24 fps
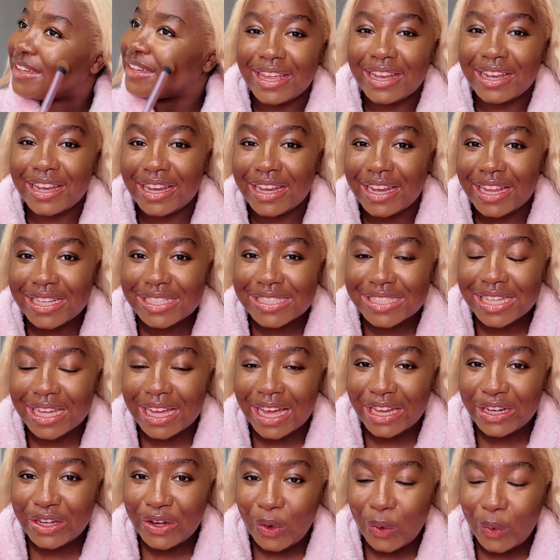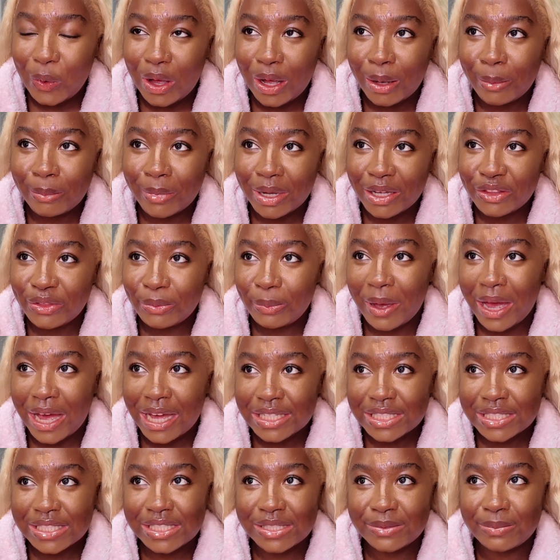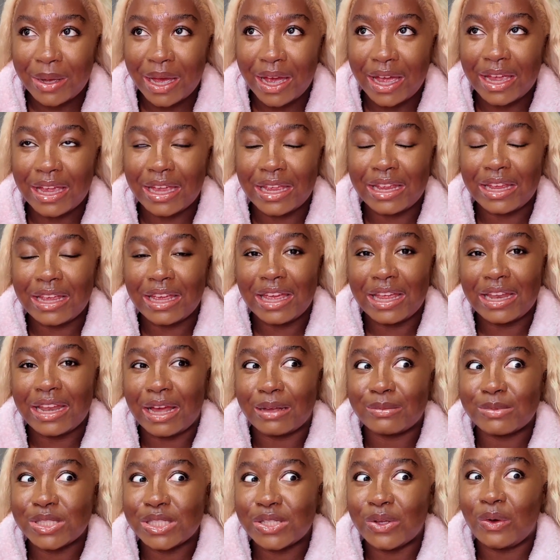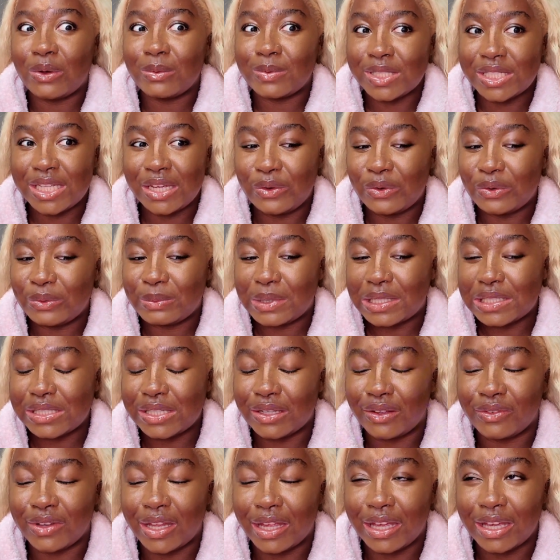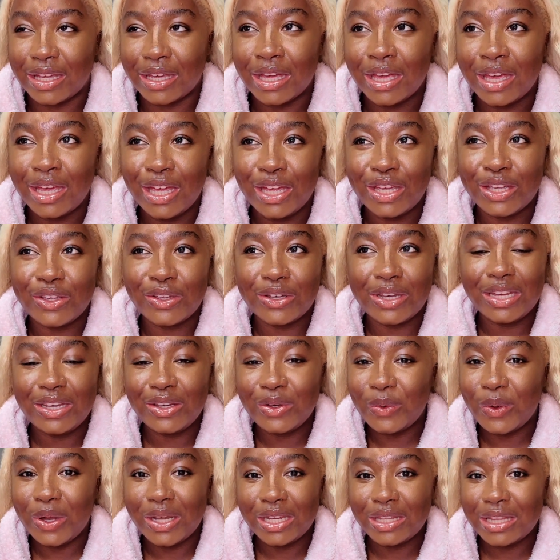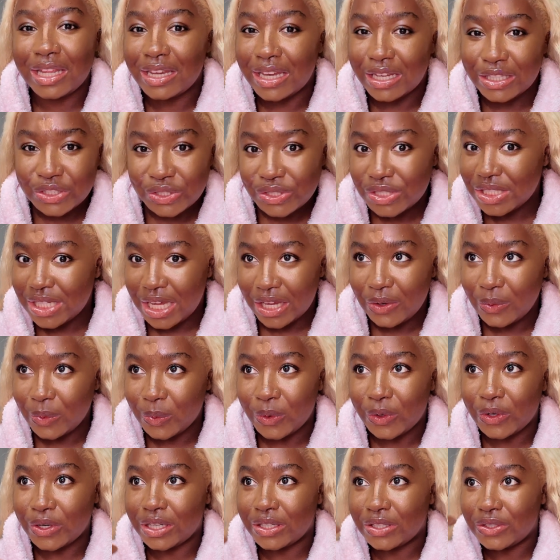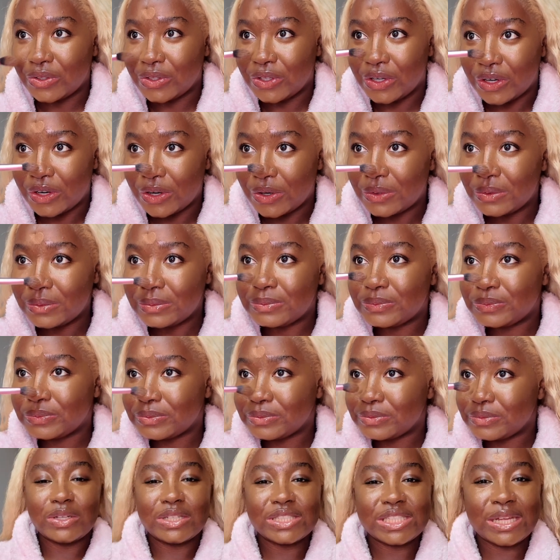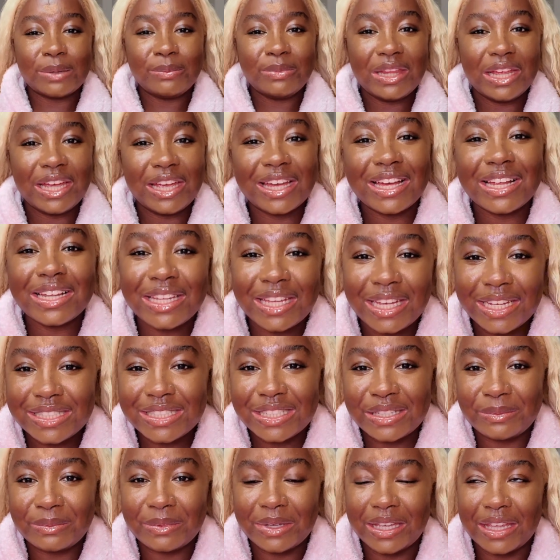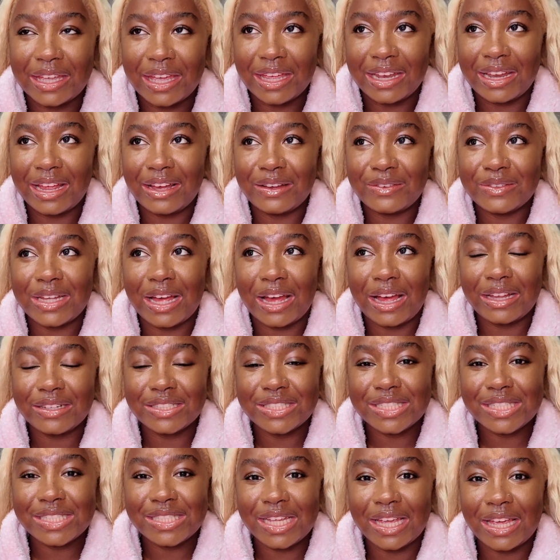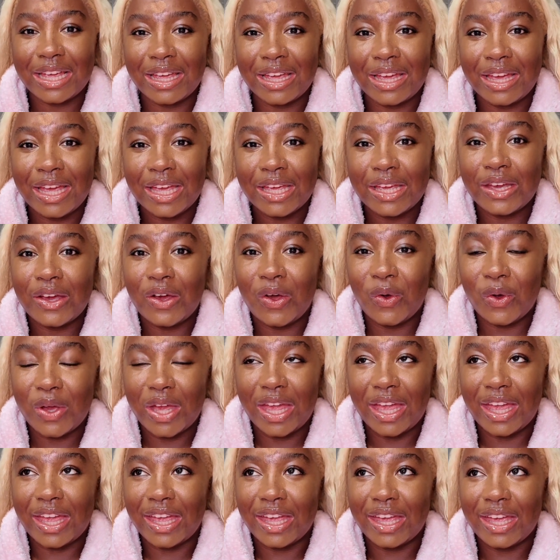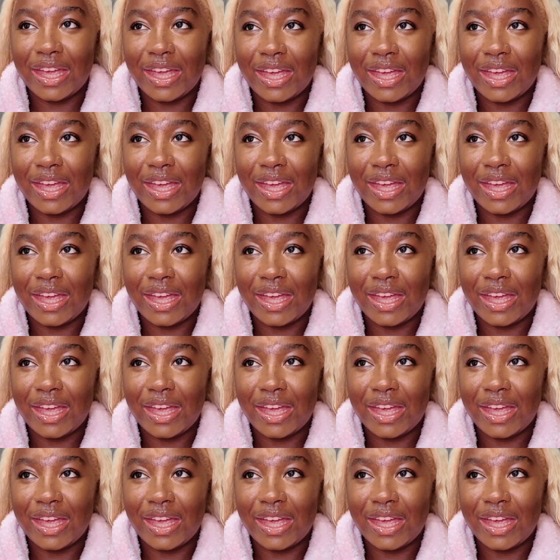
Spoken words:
And the next thing I know, a month passes by and I'm so upset with myself. Like, you didn't do anything that you said you were going to do, girl. Something clicked in me and I just said, okay,